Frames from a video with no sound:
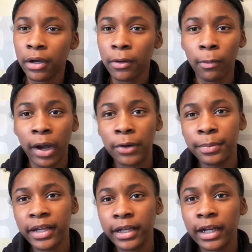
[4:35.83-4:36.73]

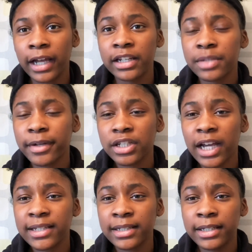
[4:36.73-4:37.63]
well-being. And especially
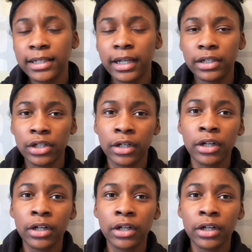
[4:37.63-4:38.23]
as a teenager,